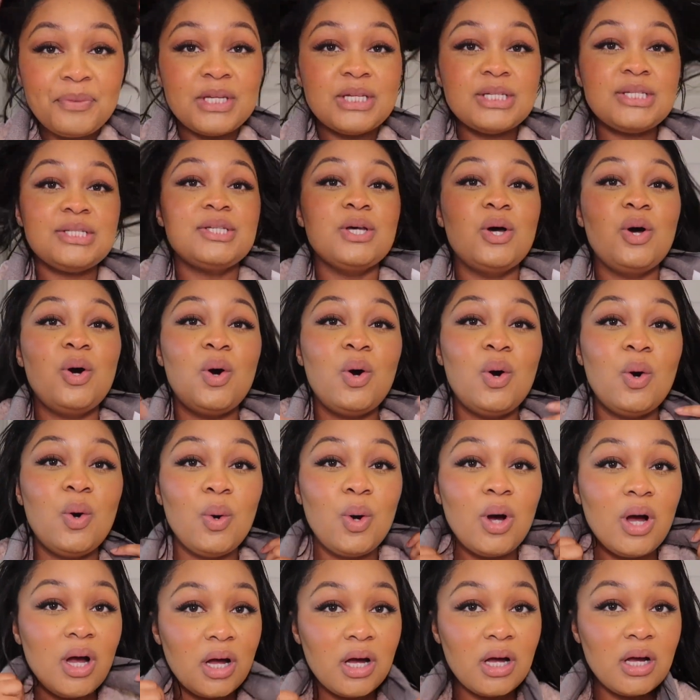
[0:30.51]

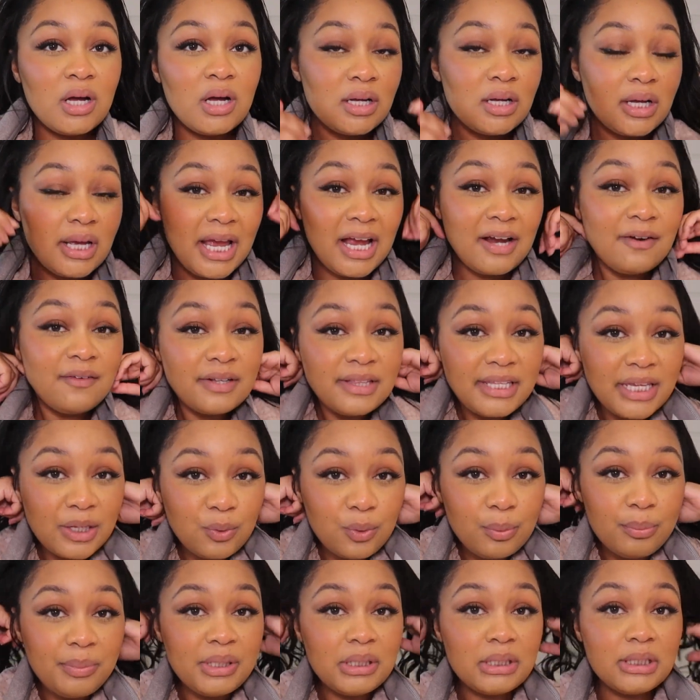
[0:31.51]
So everything
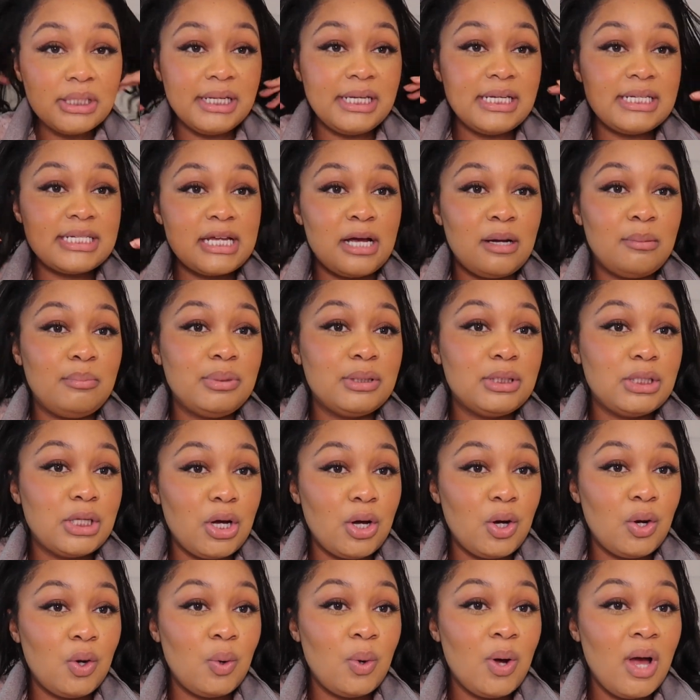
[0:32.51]
will be linked down
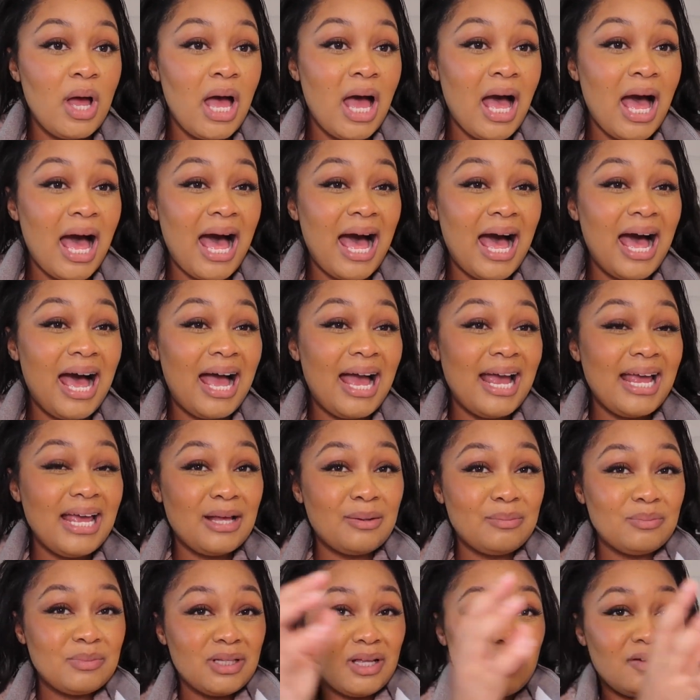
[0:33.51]
below. I
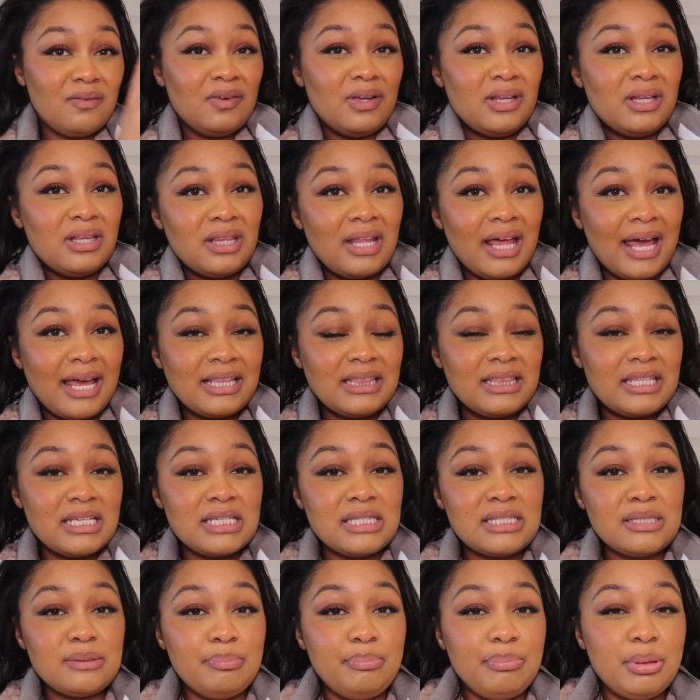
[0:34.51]
am loving like
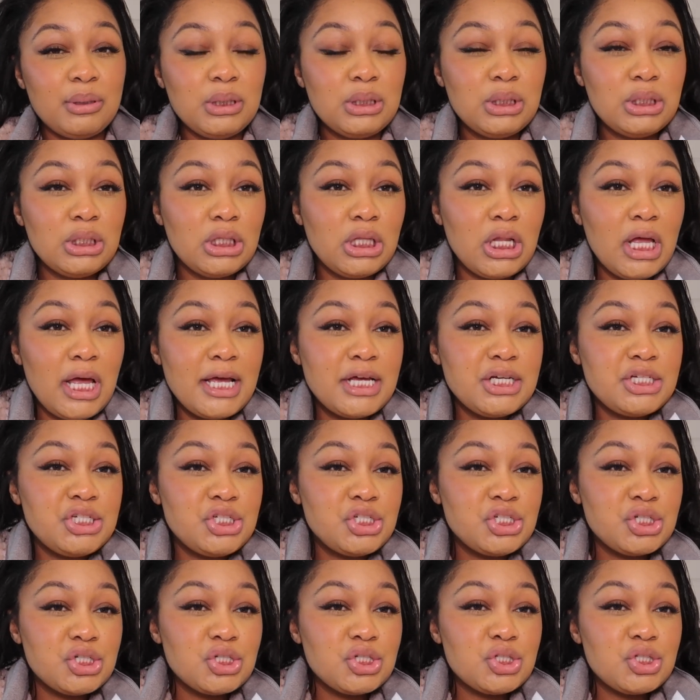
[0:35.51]
this
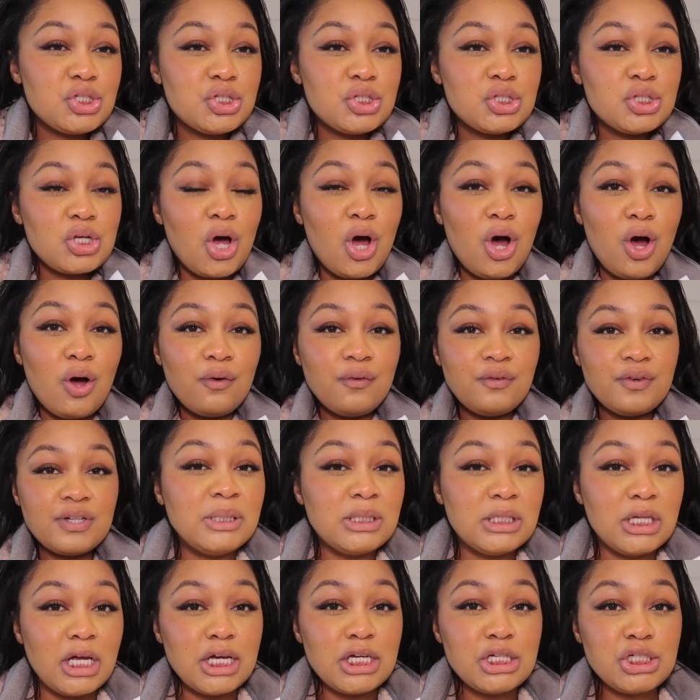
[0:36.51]
plush soft
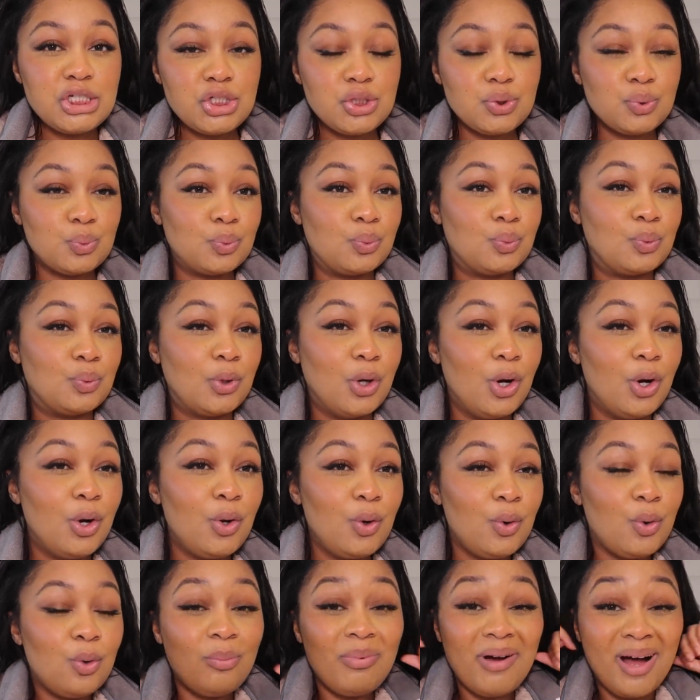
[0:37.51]
blush
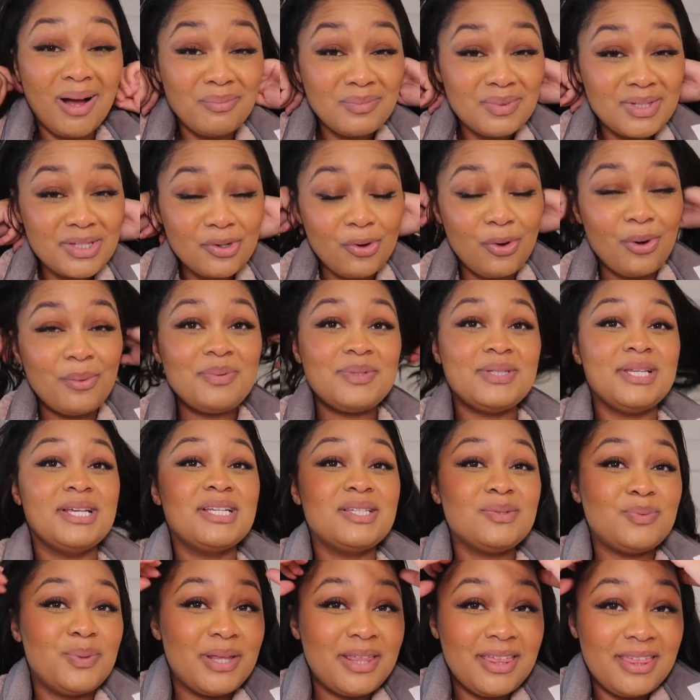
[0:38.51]
robe. I'm so
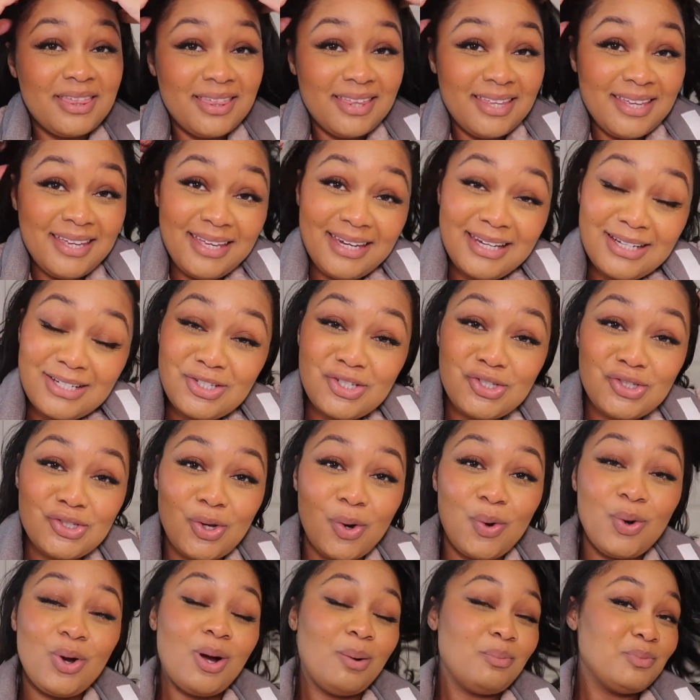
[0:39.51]
obsessed with it. It's
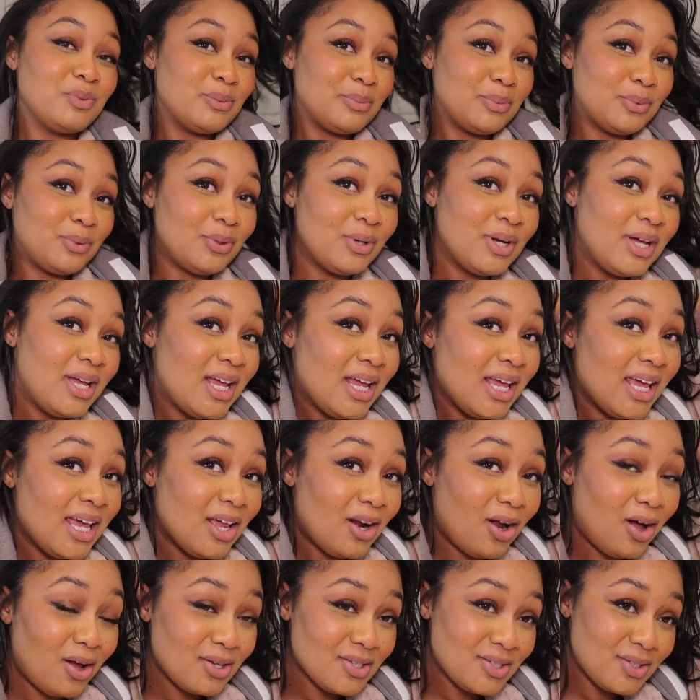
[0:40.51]
so comfortable. It
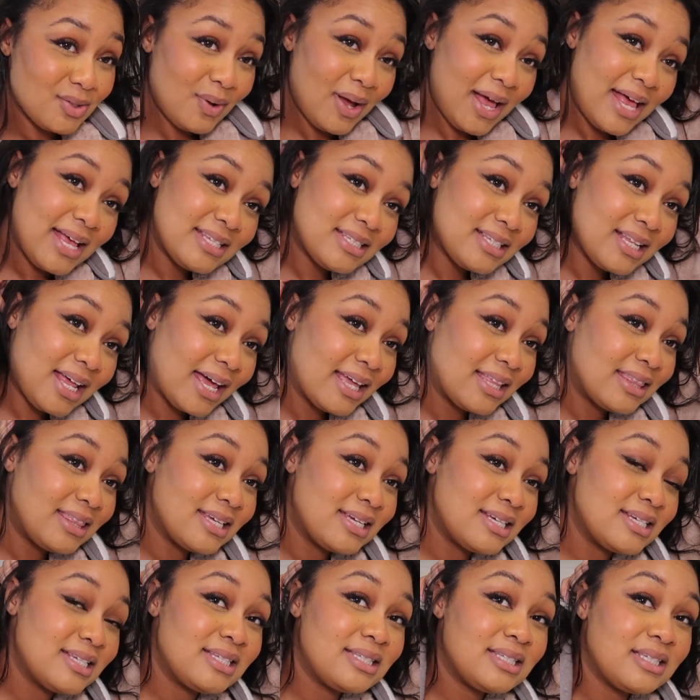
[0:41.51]
also has like
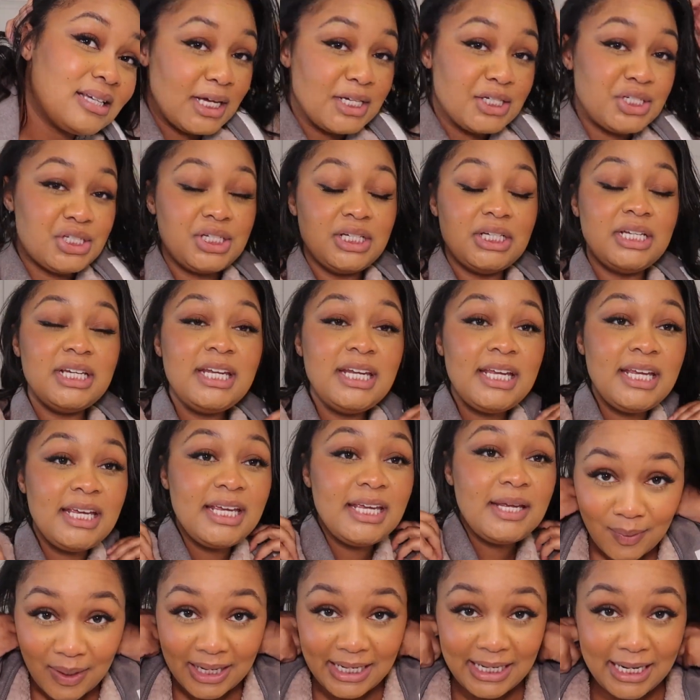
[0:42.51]
this plush
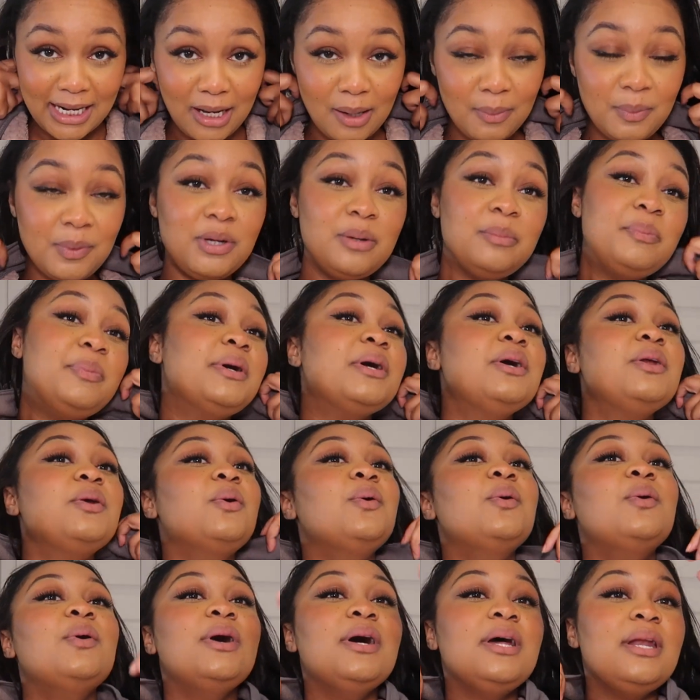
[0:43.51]
hoodie. Right now I'm gonna put
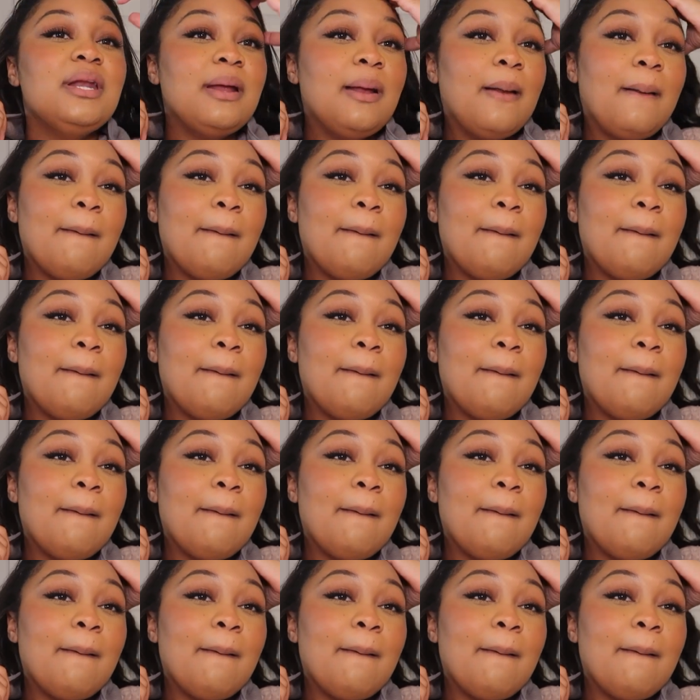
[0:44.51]
on